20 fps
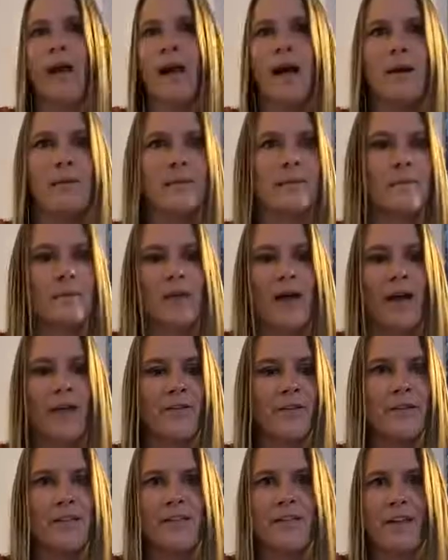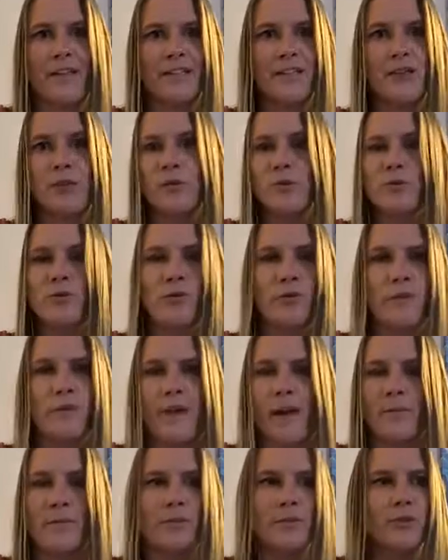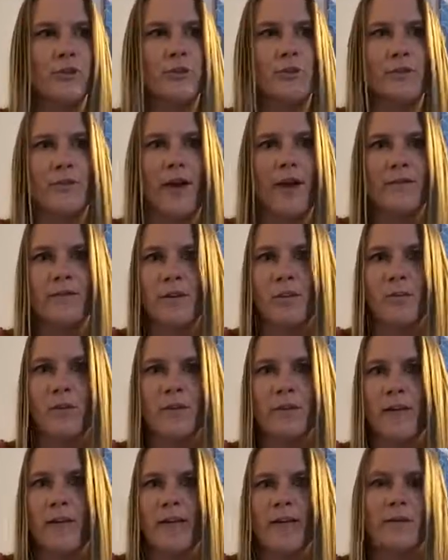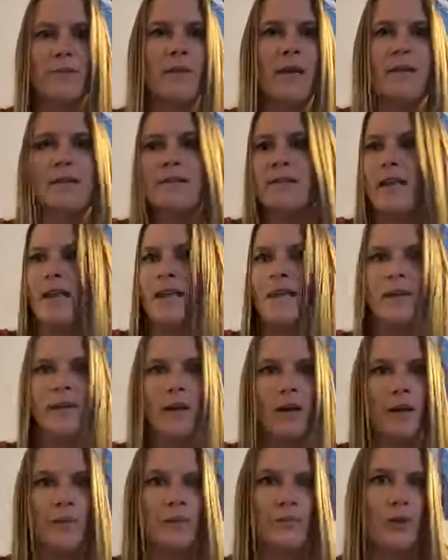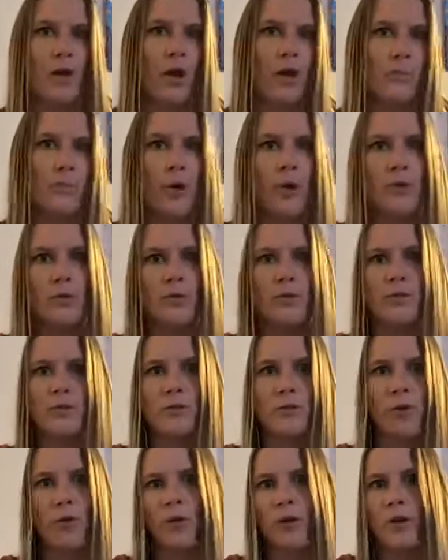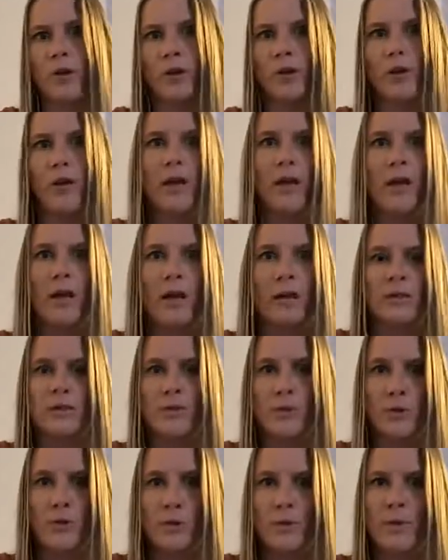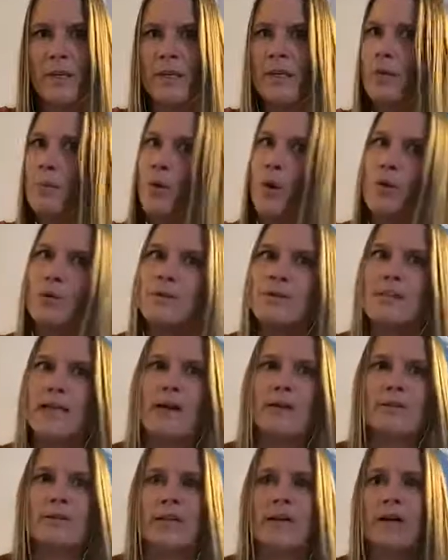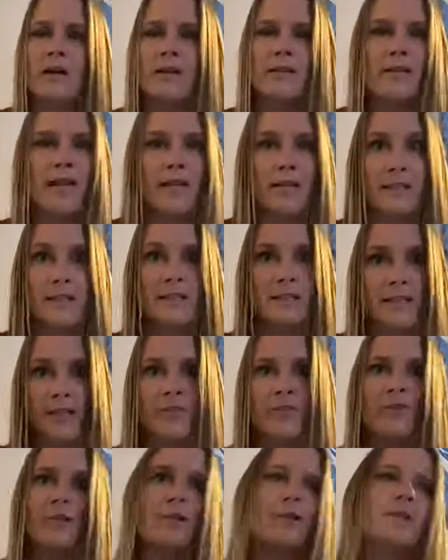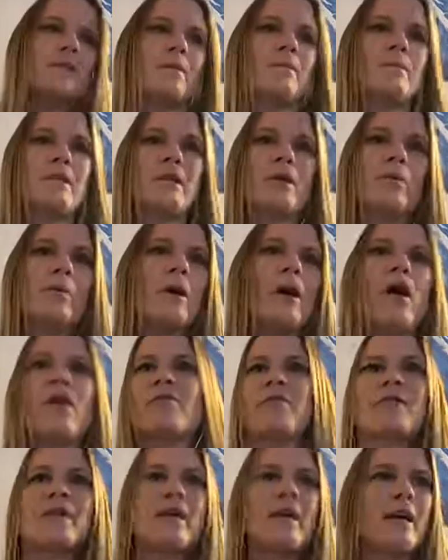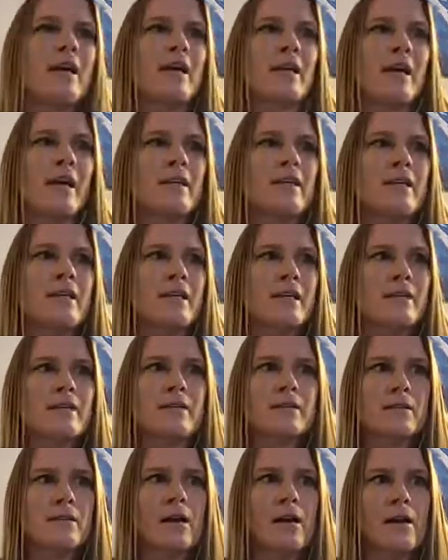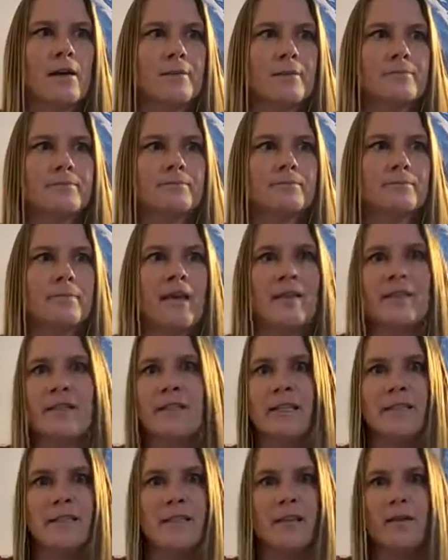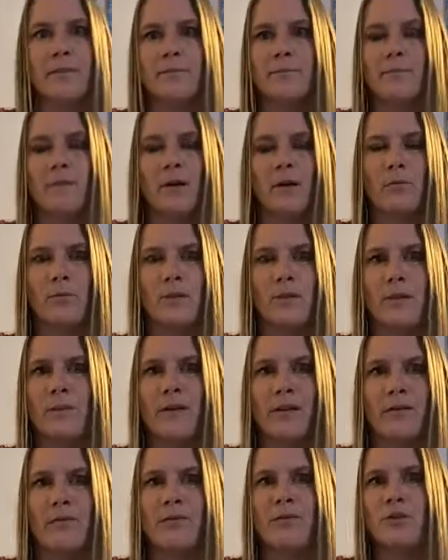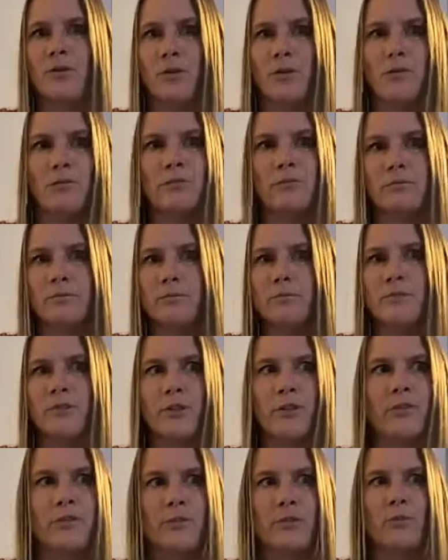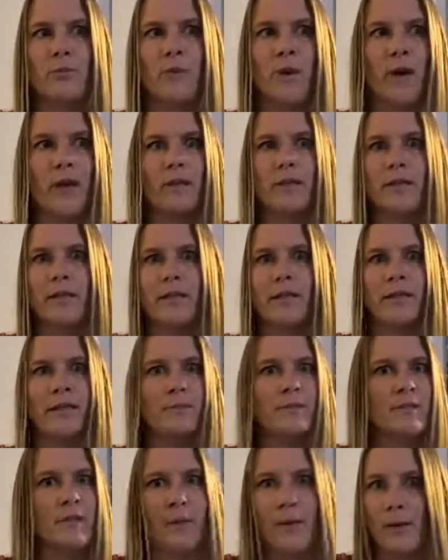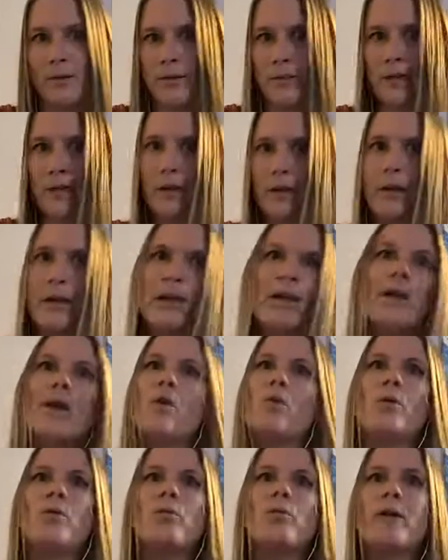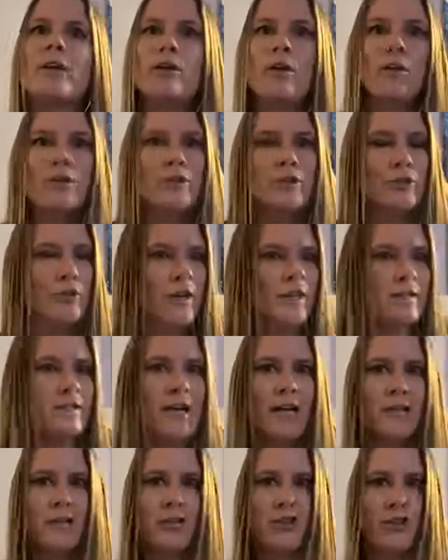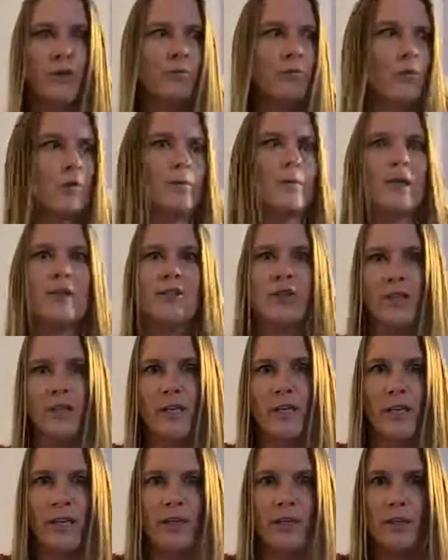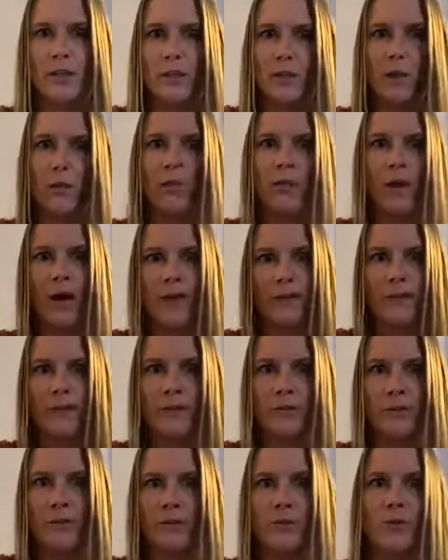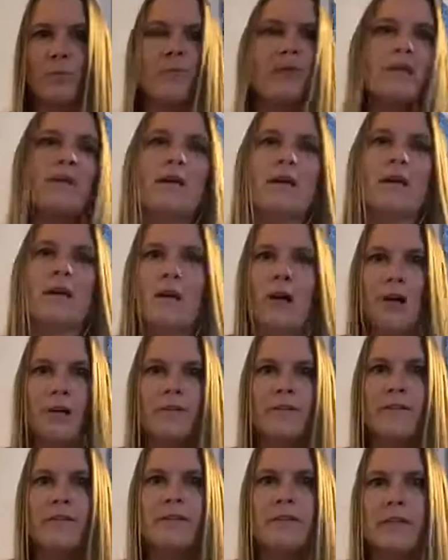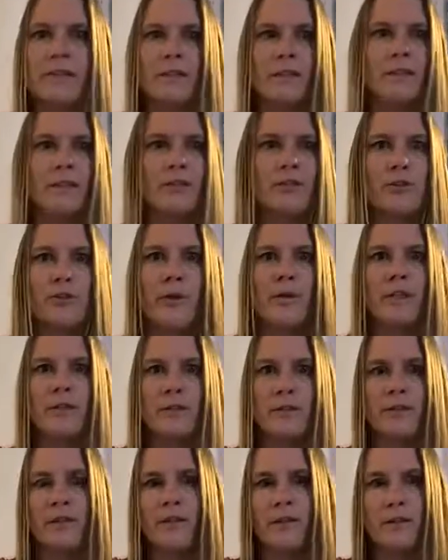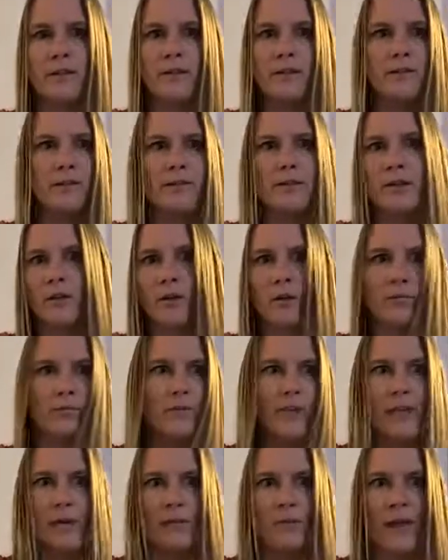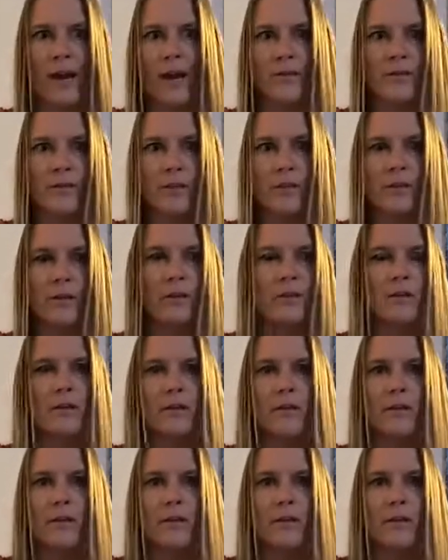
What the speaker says: I think that that's huge for them to have someone that can maintain a blog post or social media posts out there. And that is definitely something that we offer. And I think I think that's a really beneficial service as well. It keeps them out there. When we close a transaction, we're mentioning, on their social media, all of these things that they're doing, so that, they don't have to